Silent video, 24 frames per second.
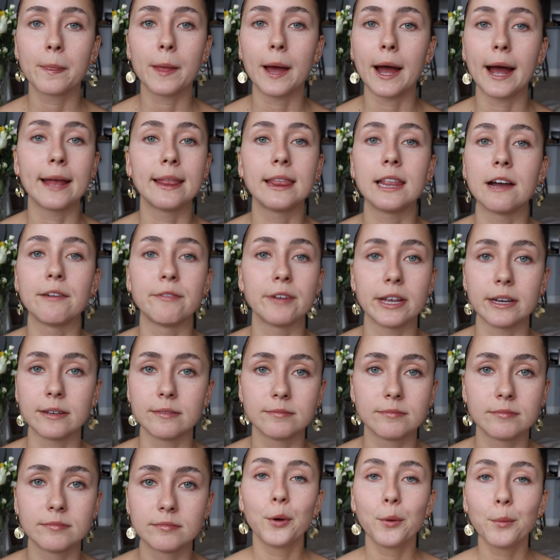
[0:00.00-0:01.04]
I love it.
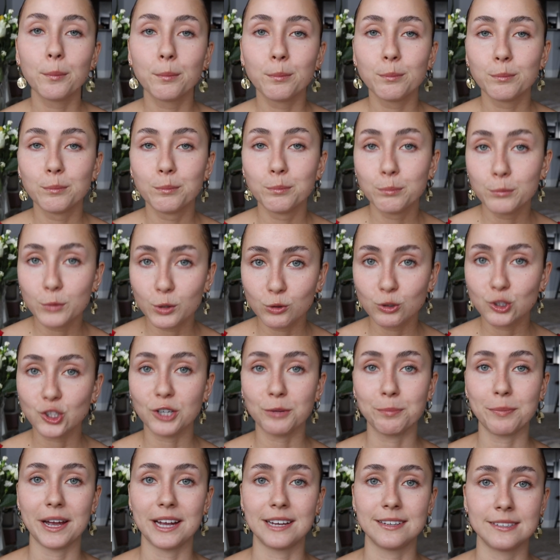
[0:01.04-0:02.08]

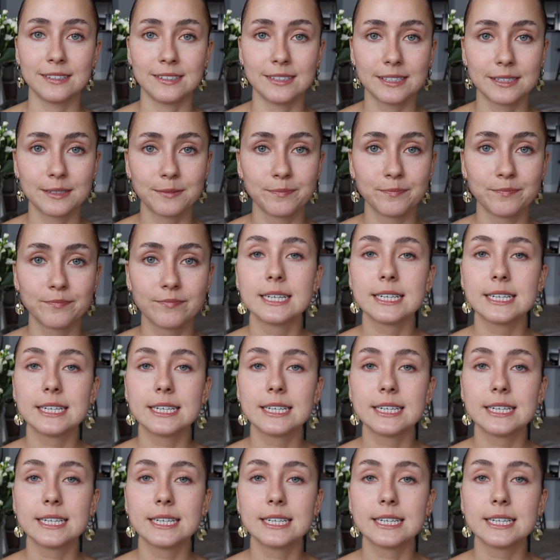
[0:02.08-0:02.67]
Muji pens.